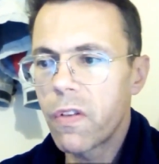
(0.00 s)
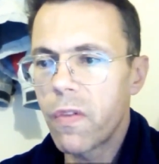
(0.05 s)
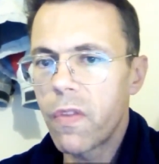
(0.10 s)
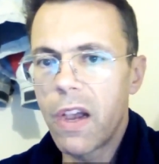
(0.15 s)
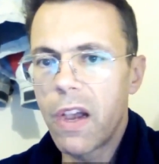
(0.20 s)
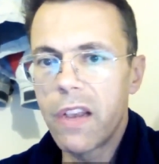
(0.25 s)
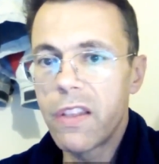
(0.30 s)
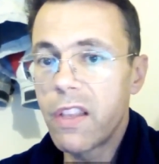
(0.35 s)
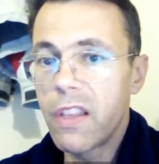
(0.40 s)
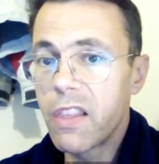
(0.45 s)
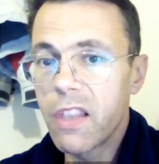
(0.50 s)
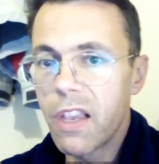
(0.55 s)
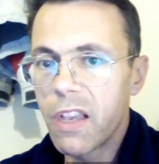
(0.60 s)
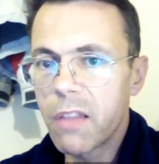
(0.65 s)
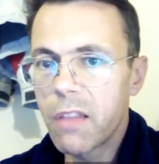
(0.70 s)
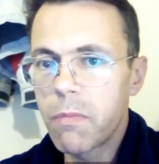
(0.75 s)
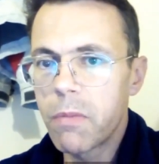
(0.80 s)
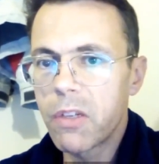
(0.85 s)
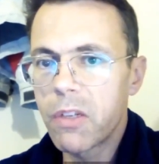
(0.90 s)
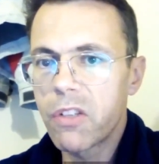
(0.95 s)
I didn't
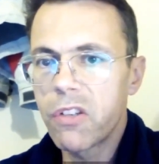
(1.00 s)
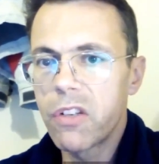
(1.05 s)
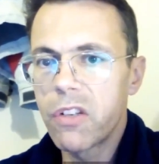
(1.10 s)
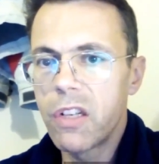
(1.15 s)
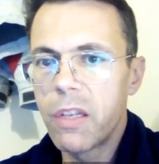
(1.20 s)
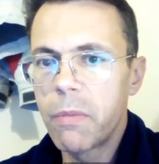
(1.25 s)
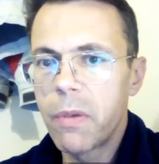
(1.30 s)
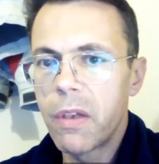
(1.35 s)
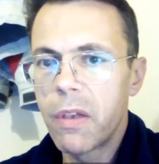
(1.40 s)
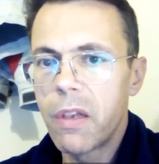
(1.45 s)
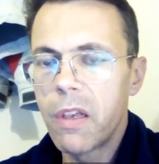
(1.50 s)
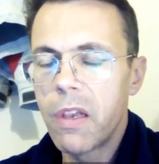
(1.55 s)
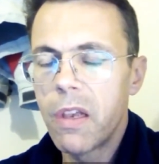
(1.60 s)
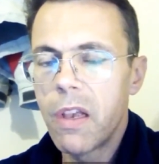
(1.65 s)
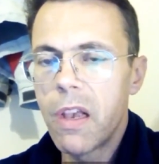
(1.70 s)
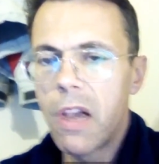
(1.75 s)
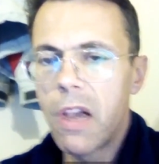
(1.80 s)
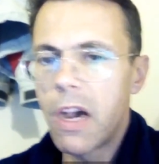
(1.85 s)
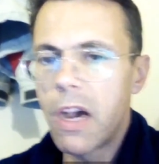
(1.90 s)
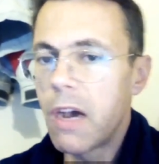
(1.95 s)
get much sleep.
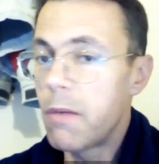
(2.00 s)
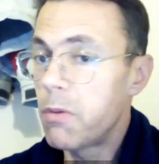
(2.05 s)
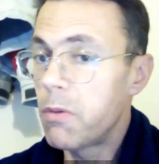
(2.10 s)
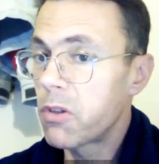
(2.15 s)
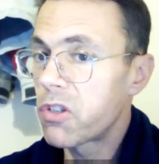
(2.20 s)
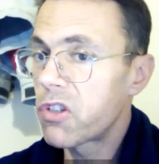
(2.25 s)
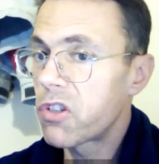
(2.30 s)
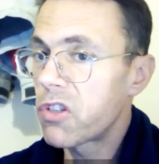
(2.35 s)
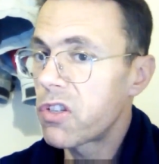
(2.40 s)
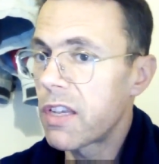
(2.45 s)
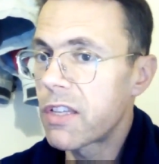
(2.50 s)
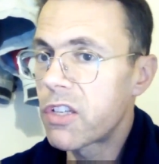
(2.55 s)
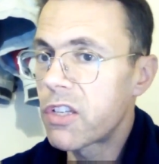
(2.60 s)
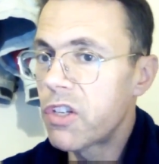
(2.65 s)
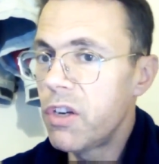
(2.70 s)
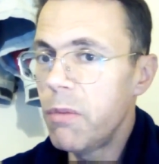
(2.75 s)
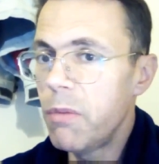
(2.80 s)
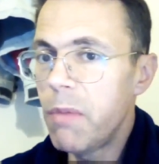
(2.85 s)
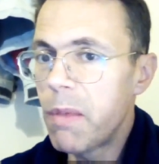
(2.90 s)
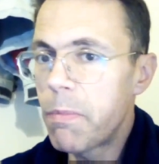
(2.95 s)
I was
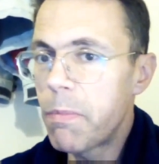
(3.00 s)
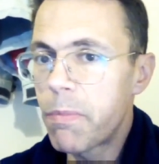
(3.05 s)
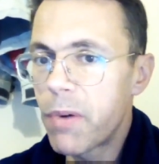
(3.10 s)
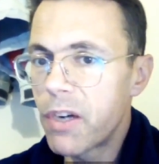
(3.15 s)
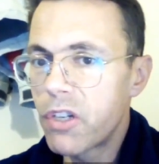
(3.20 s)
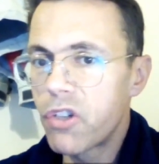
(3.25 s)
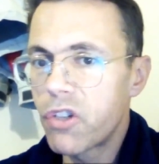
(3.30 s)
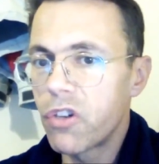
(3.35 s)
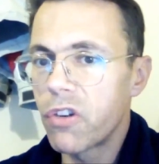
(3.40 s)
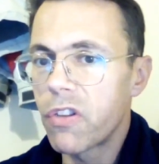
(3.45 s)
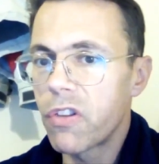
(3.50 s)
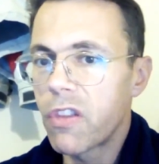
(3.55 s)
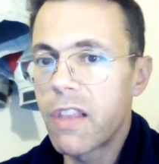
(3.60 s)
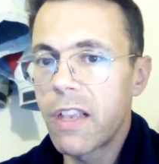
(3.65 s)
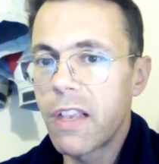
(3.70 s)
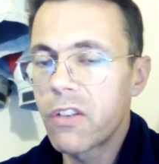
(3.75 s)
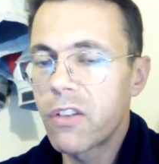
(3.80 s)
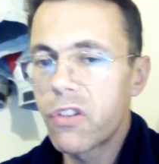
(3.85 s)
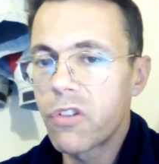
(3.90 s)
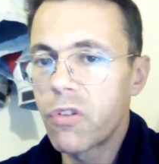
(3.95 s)
extremely pressured,
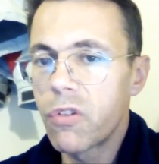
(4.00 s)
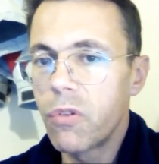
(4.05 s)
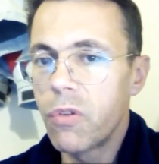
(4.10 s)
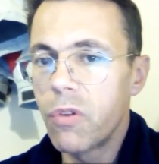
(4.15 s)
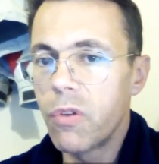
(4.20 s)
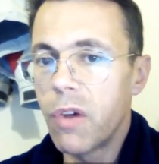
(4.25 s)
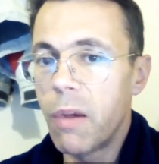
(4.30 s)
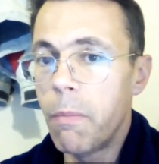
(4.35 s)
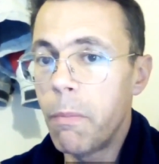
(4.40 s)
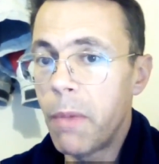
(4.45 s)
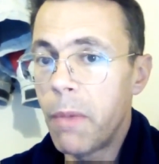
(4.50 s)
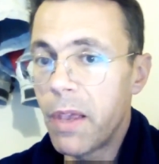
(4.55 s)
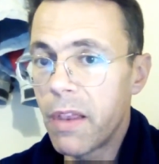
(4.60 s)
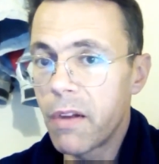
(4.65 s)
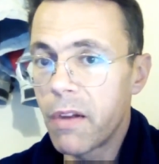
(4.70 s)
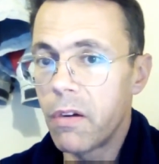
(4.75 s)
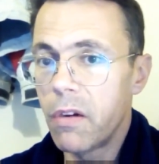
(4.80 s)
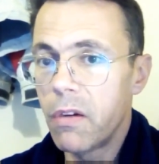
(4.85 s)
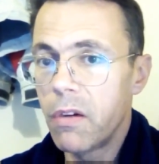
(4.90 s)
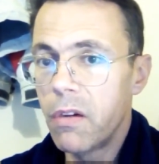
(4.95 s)
thanks to a
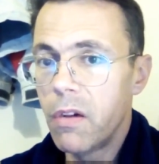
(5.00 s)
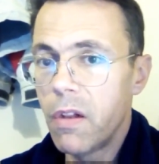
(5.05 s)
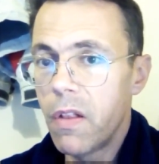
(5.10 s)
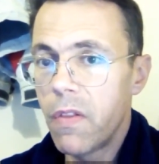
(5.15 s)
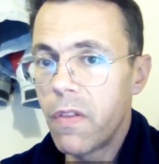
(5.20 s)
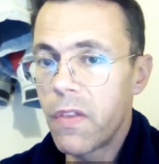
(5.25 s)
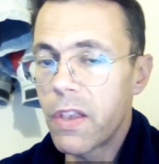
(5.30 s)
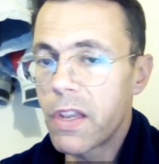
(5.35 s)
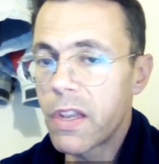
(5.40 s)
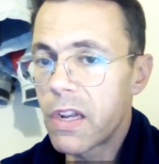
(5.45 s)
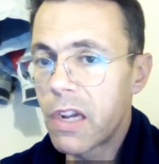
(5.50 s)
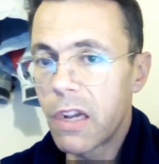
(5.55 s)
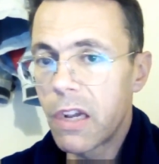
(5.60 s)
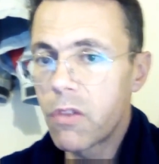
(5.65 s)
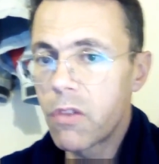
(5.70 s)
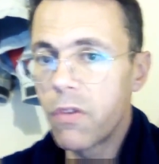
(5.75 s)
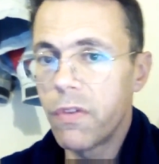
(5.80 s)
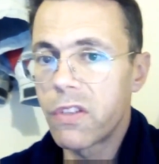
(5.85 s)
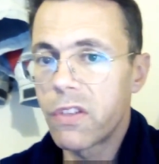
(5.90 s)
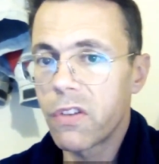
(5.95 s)
mayor in
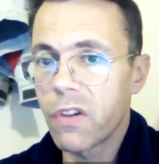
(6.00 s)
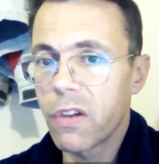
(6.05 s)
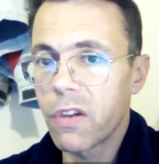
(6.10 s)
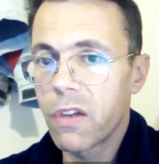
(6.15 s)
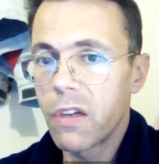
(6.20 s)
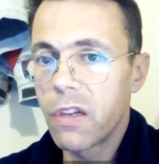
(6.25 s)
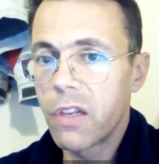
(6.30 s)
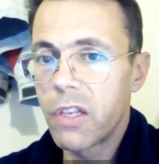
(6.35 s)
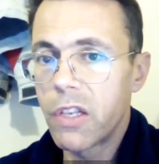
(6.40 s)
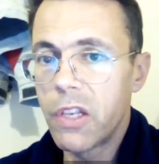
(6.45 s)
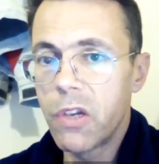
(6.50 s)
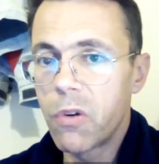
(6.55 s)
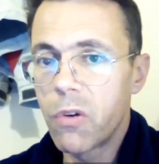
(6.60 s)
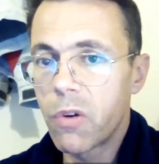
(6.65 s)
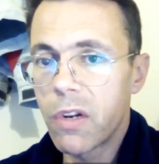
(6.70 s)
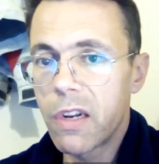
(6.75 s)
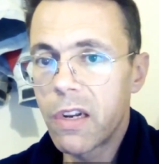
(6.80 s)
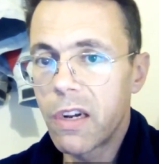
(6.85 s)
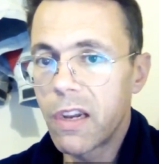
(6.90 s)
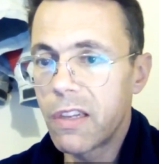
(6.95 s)
Katowice. He
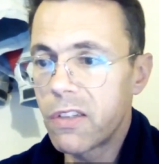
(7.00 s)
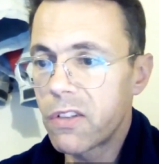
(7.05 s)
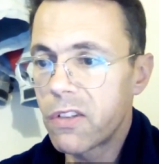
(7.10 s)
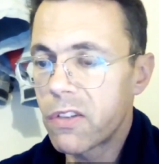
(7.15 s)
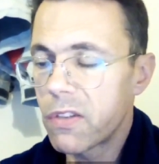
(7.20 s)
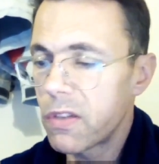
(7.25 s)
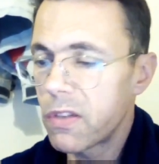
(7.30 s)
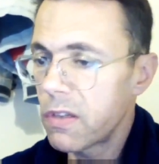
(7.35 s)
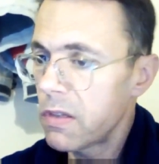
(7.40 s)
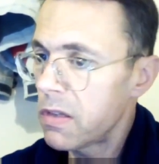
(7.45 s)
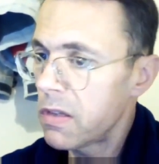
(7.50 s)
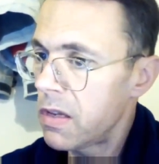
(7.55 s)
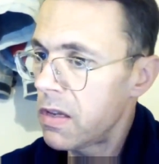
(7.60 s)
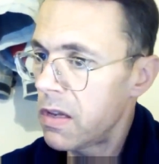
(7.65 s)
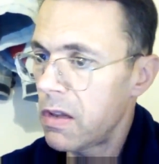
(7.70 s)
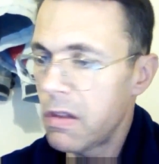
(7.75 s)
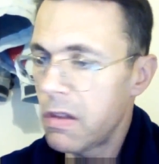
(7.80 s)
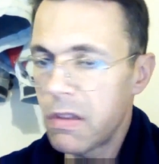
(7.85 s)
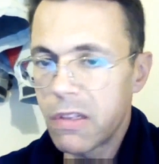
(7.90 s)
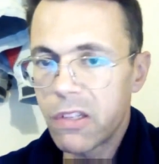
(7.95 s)
organized
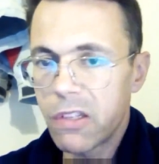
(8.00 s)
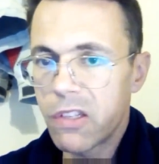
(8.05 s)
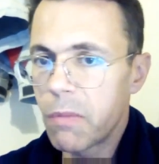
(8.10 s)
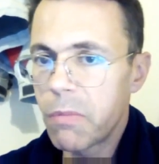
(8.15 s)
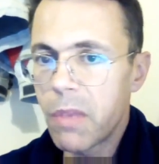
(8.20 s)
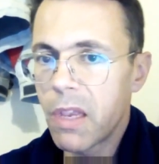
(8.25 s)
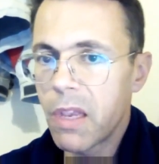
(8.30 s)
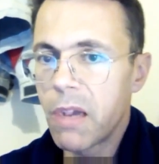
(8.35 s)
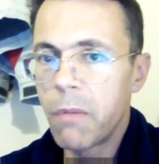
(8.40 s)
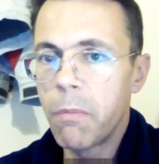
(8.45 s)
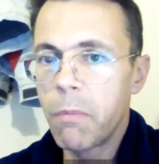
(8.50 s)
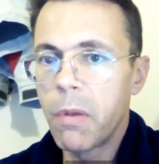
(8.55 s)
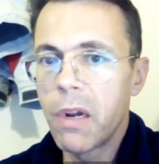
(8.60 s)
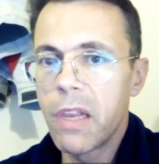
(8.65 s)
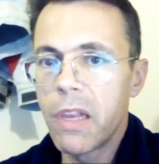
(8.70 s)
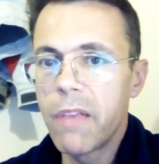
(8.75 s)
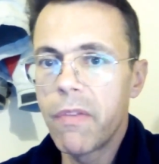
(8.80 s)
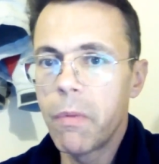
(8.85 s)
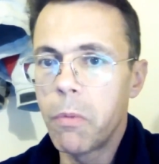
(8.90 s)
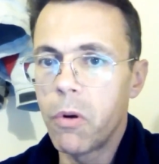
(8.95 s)
something
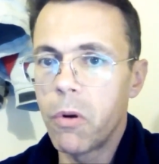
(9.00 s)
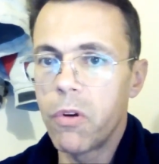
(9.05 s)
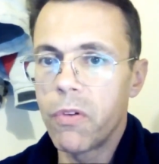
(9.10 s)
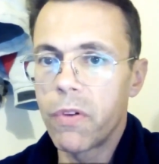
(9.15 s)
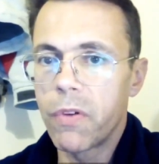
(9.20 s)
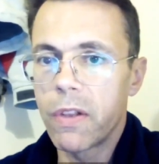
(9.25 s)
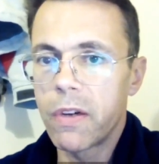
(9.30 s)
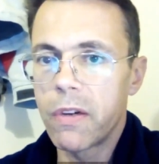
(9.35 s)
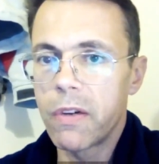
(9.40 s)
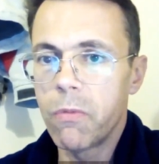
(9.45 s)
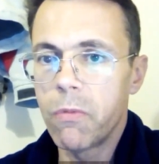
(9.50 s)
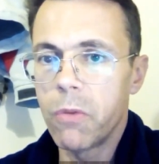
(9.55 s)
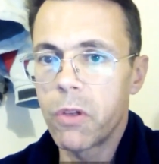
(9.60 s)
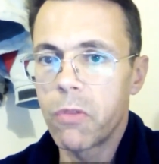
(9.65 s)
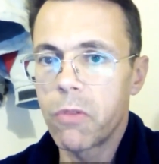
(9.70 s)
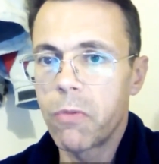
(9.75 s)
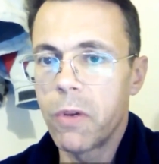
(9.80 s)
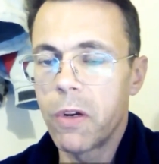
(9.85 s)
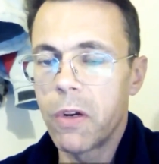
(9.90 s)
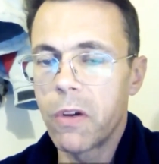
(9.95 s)
unbelievable over there,
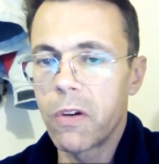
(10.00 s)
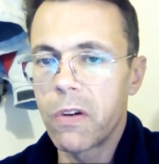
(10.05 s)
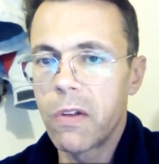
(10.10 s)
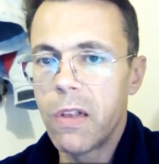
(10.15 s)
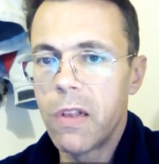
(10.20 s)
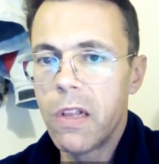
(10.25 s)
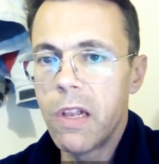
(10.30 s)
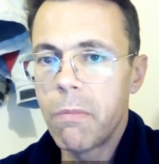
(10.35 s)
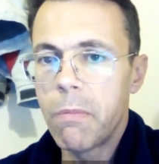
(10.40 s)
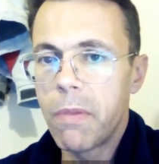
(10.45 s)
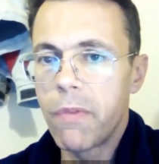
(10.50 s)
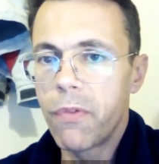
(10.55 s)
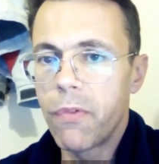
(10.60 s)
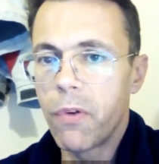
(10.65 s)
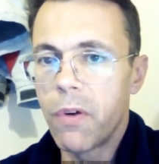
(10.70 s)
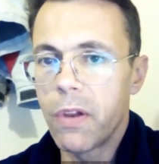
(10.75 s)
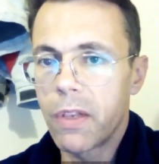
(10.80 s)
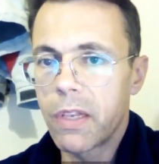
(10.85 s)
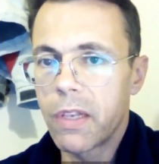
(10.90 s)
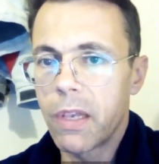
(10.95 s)
what went on
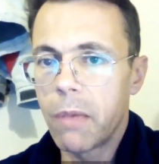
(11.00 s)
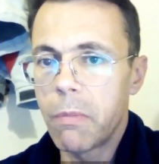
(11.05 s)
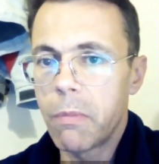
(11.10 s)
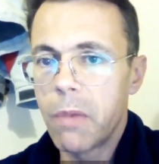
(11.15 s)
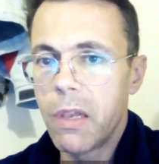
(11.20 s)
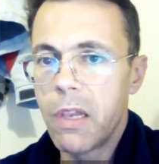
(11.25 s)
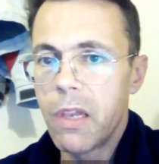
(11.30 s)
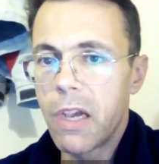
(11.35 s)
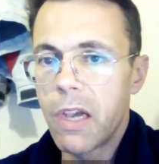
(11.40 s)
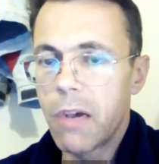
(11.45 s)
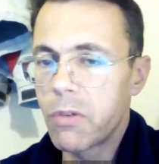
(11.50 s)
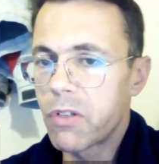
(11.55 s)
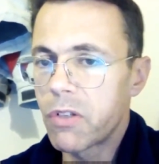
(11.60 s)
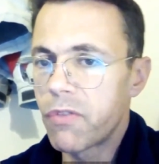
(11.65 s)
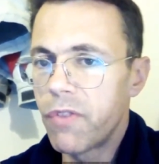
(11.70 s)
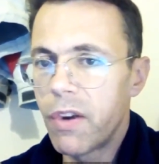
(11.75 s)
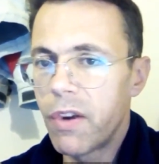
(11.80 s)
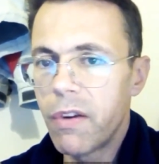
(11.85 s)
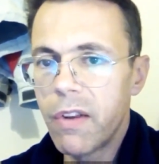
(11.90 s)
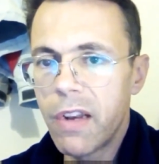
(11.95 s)
before I came. I was
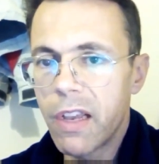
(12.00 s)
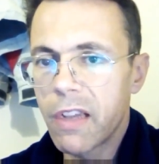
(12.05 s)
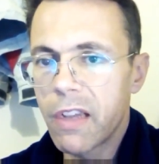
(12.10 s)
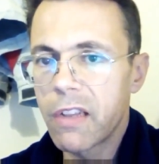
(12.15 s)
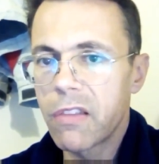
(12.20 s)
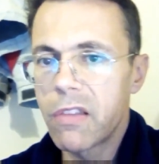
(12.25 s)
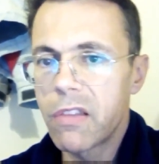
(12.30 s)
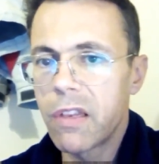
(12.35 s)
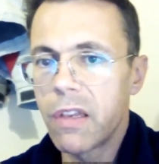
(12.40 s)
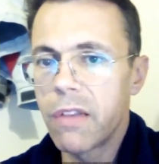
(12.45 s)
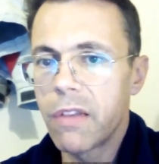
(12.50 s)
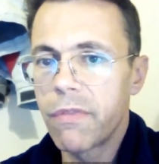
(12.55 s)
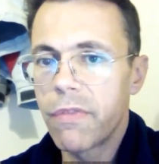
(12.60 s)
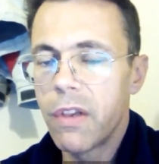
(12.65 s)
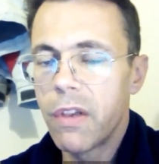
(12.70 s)
very negative.